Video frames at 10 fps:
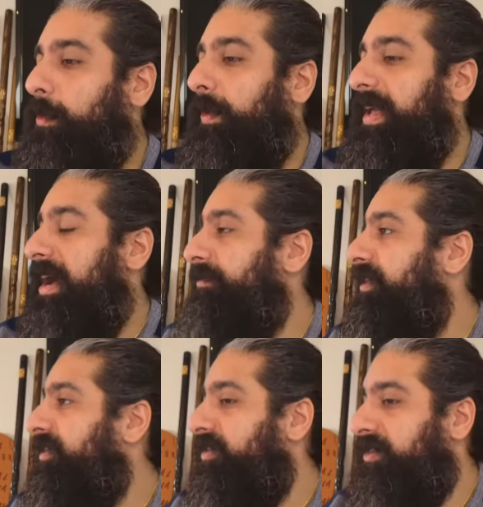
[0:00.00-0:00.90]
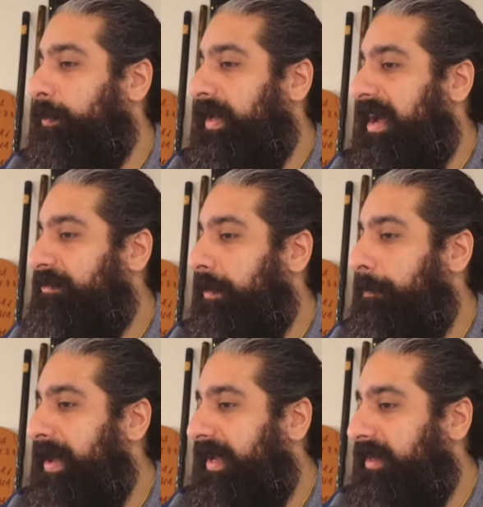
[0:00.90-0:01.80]
We have
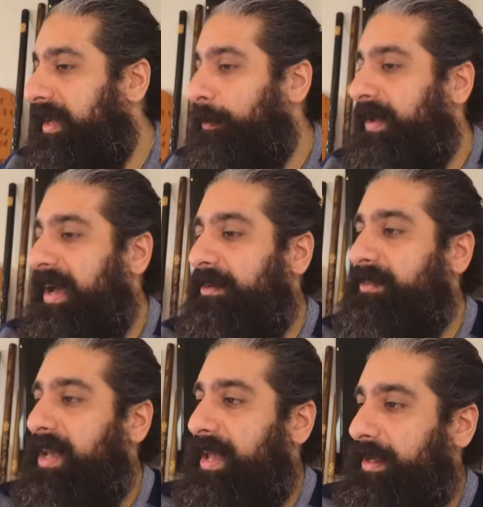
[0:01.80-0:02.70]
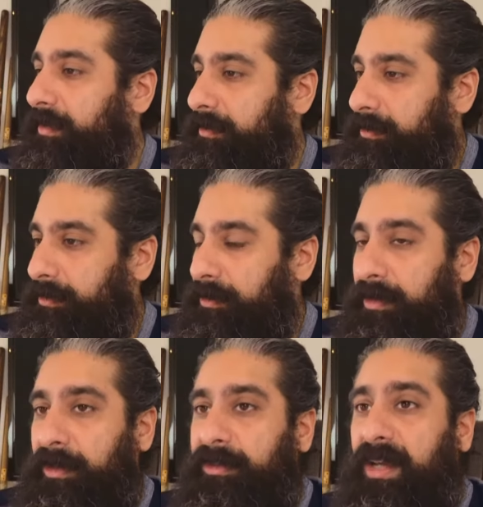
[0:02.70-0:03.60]
the Beit, and we have the Hey.
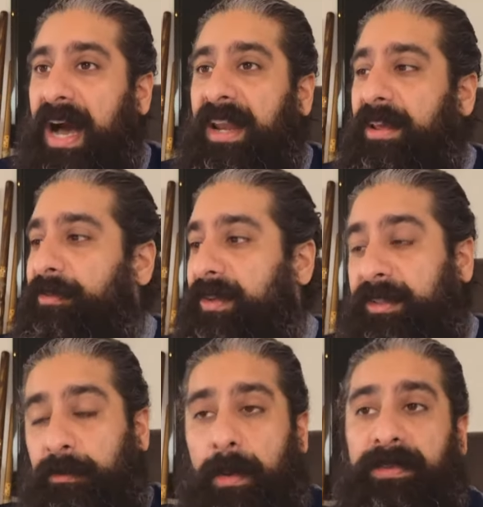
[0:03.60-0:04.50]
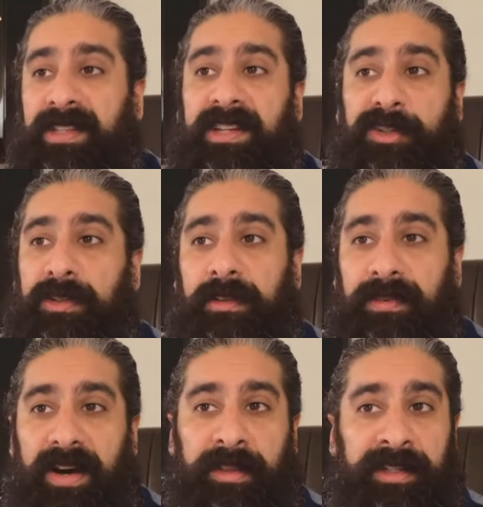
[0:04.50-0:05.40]
So Aleph is a representation of
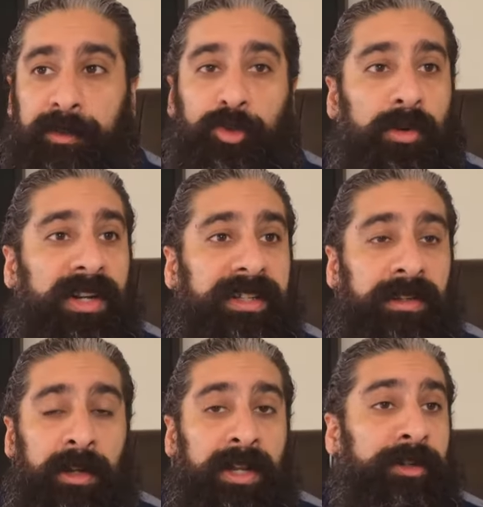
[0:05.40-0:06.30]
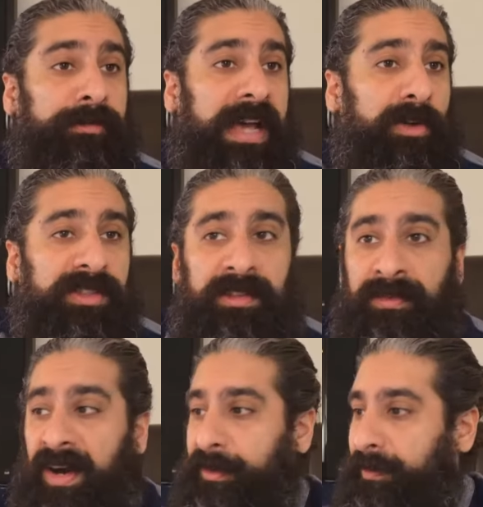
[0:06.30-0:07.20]
the father. He's a strong leader. The leader of the house is
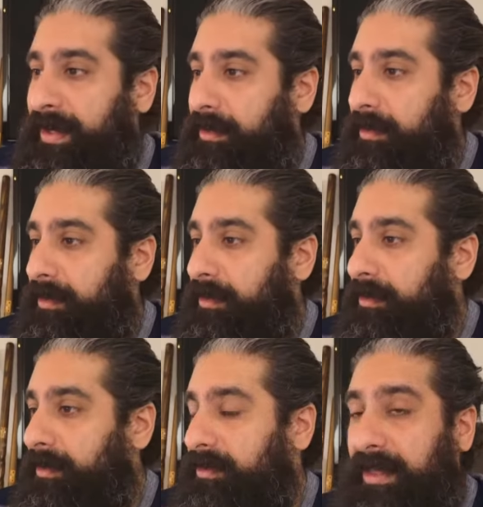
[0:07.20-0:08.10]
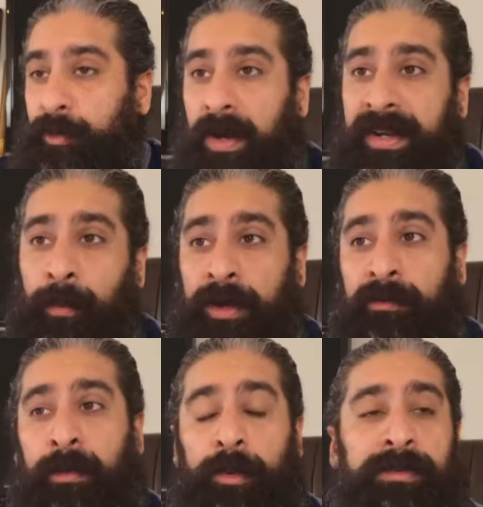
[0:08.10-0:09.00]
the father, right? That's why they want
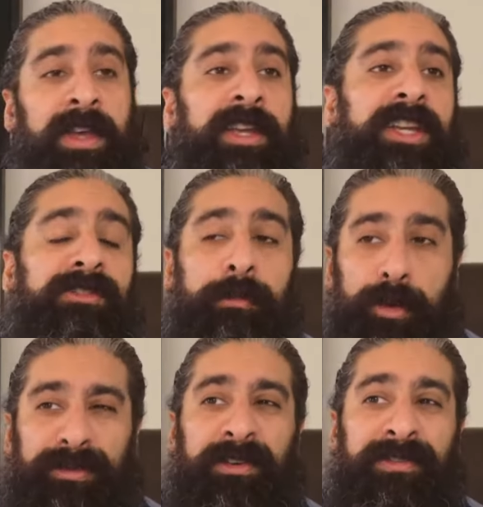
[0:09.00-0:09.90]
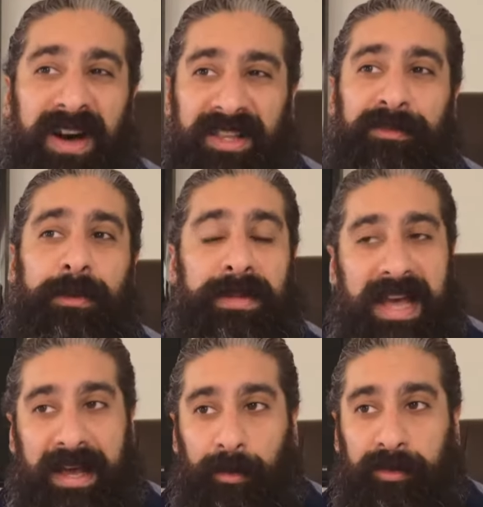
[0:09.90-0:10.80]
to remove. You remove the father from
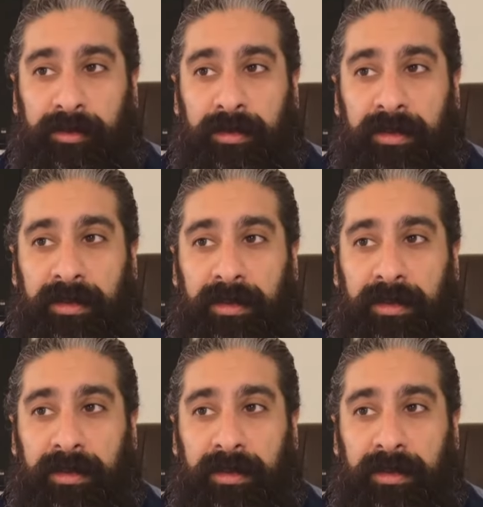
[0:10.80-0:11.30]
the house